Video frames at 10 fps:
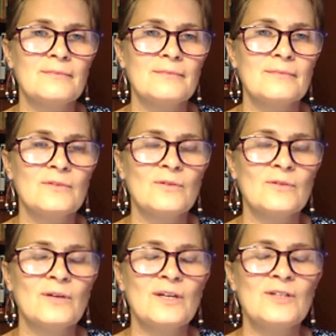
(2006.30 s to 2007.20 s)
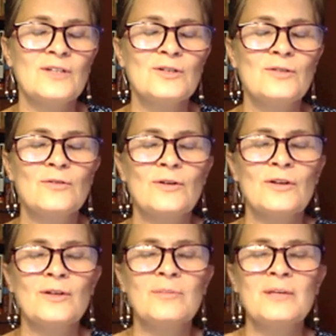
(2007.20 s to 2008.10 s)
Gratitude for all the
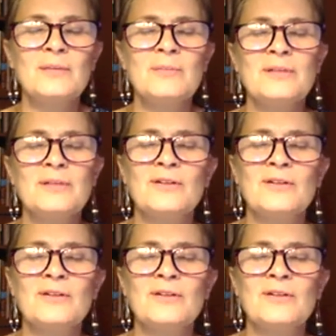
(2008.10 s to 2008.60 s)
people in your life,